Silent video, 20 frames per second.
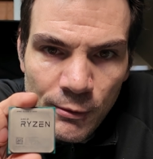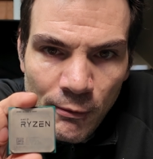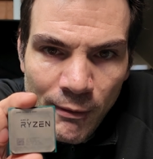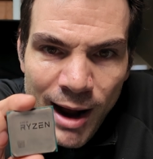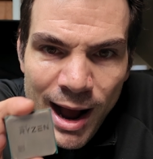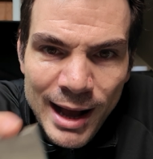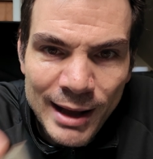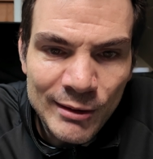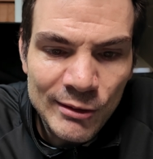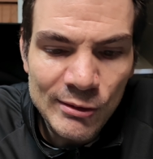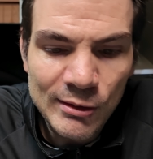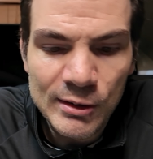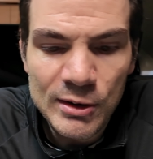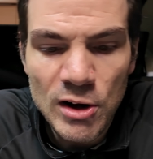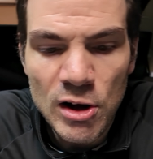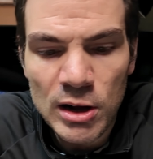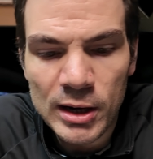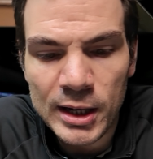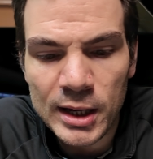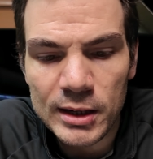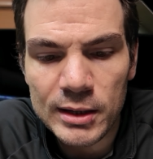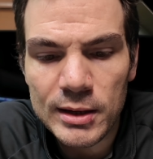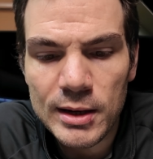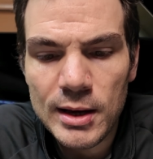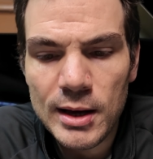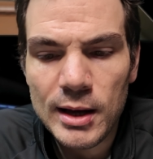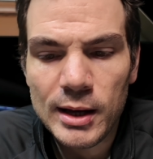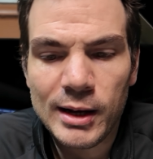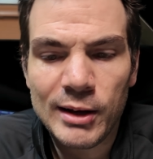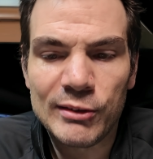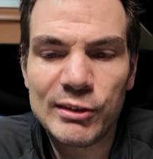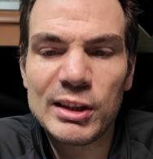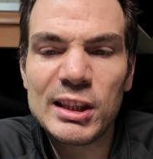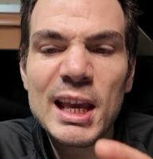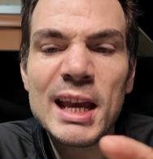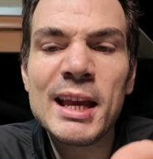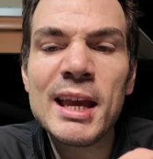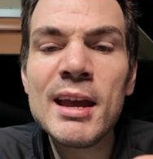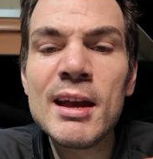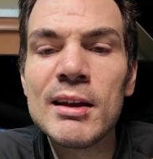Ryzen on it. Because the
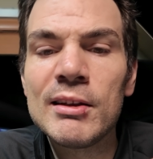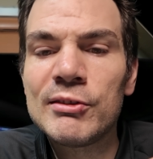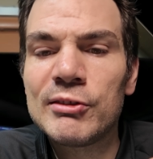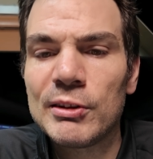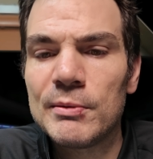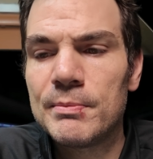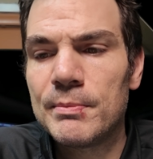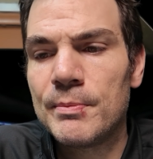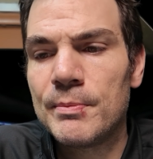thing is,